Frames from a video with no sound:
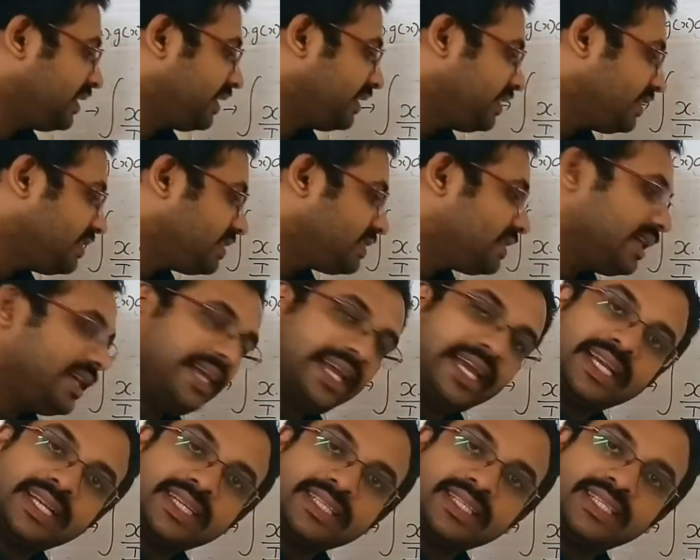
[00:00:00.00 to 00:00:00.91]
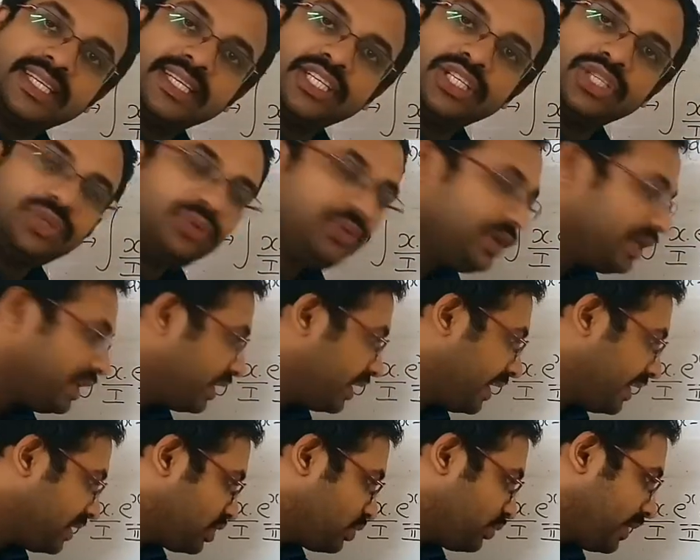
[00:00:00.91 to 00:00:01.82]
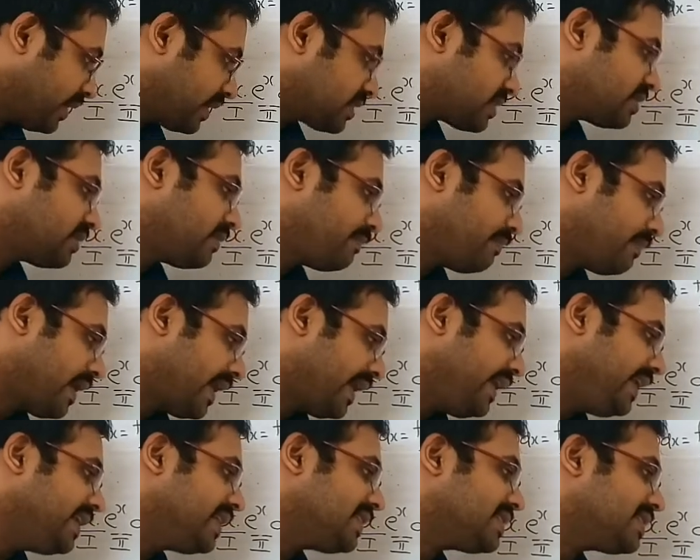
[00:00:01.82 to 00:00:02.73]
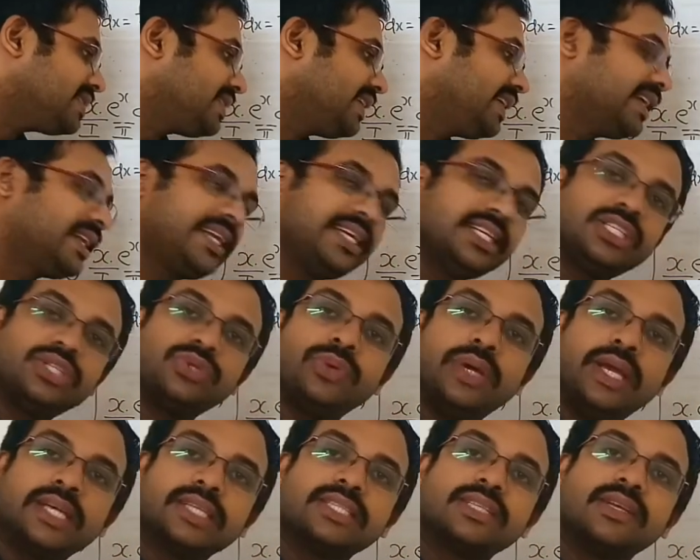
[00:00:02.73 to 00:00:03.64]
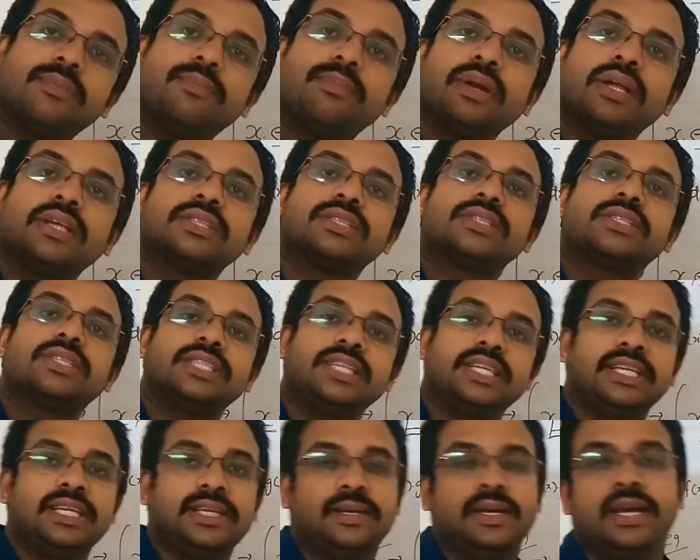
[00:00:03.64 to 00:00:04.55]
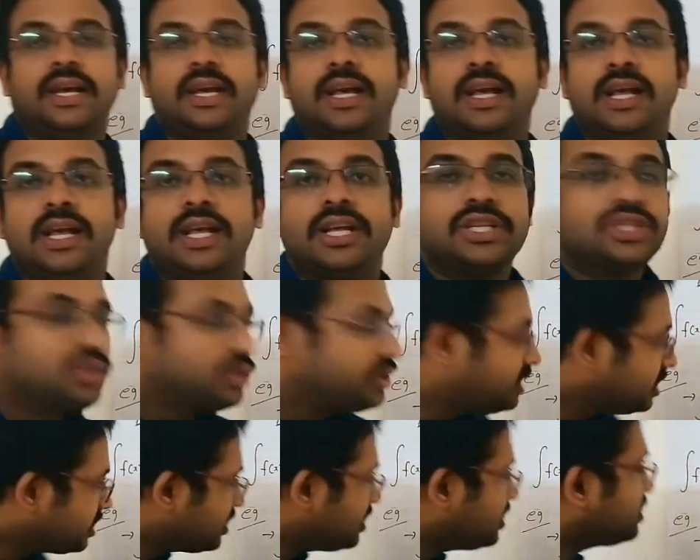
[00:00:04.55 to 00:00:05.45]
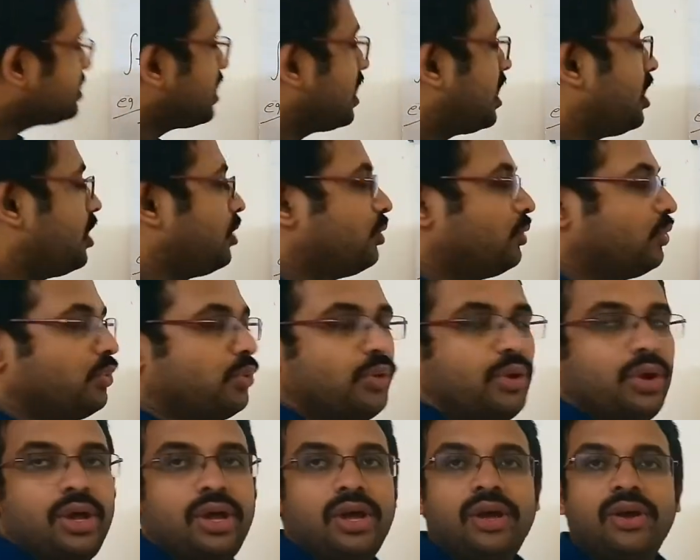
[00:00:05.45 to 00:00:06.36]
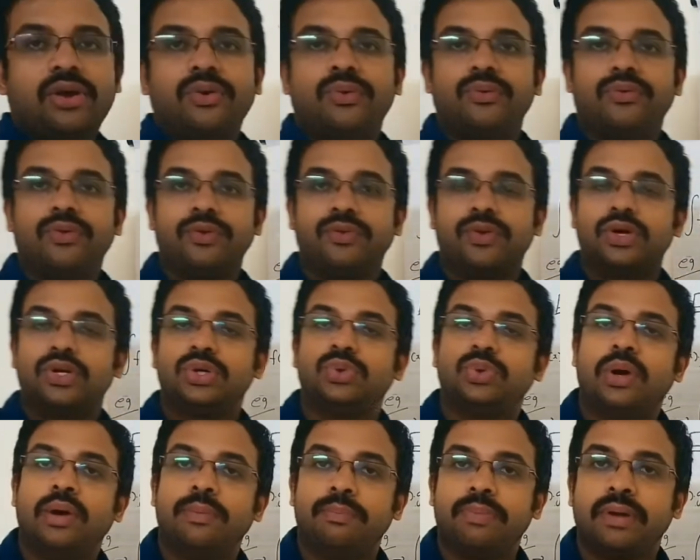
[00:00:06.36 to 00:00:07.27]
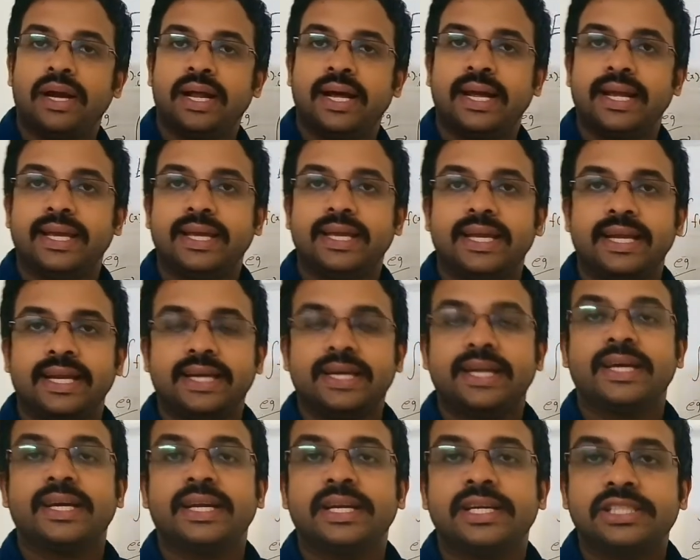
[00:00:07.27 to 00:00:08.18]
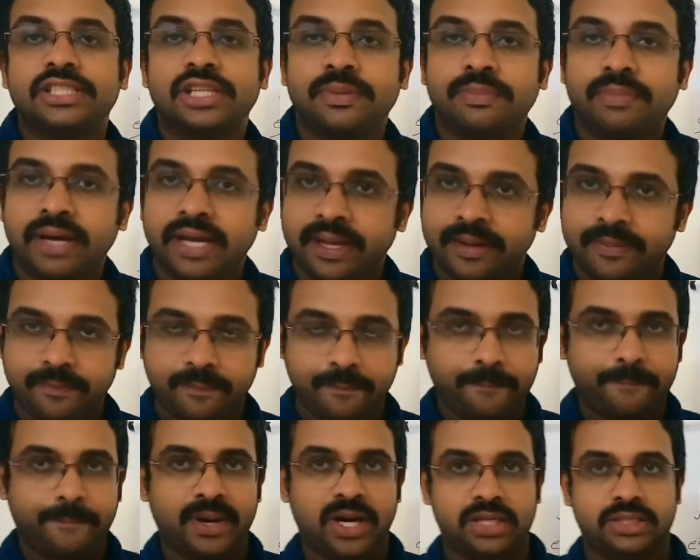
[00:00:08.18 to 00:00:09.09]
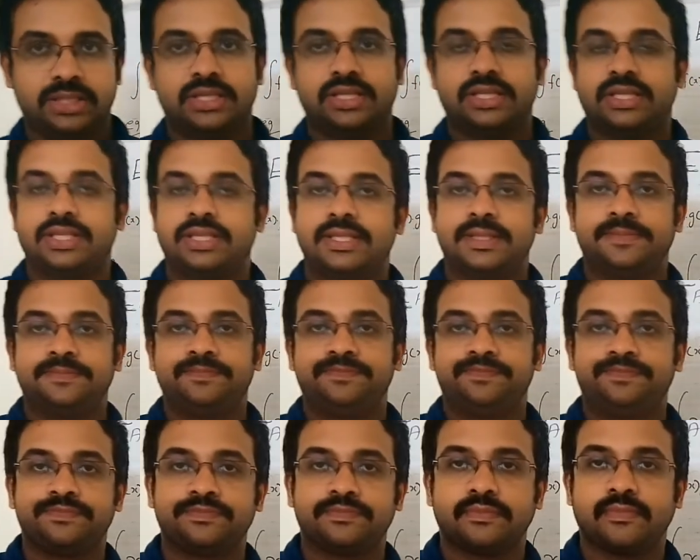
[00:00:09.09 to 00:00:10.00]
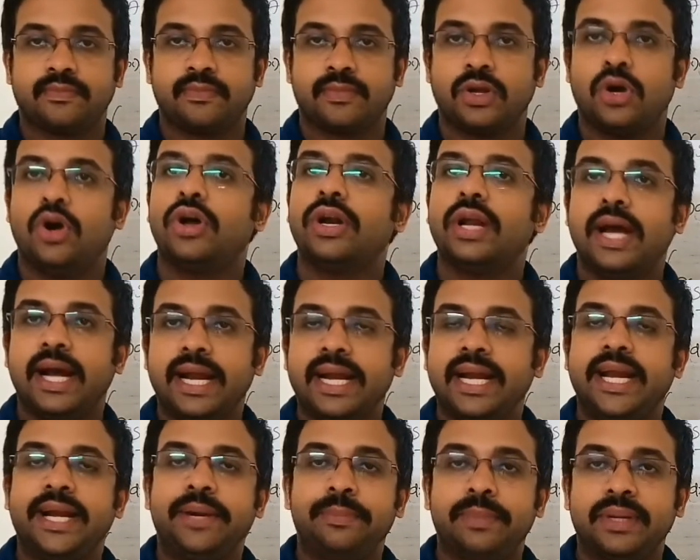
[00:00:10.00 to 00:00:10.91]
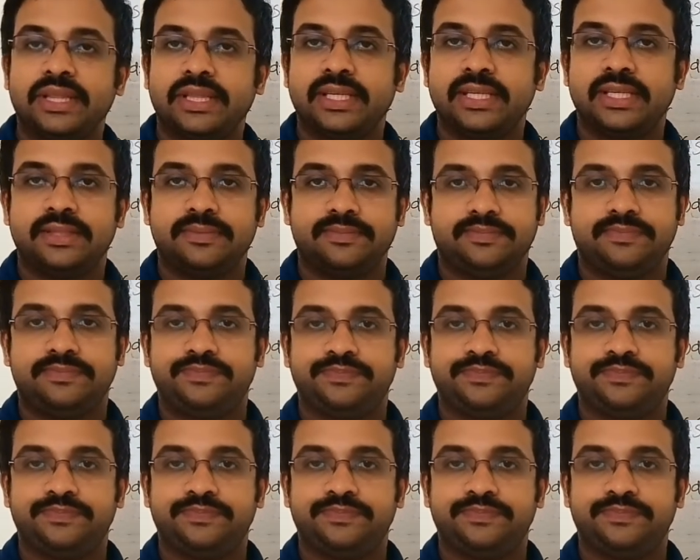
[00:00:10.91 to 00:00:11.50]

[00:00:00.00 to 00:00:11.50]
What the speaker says: That is x into e raised to x minus e raised to x plus c. So this is how we want to apply integration by parts or ILATE method.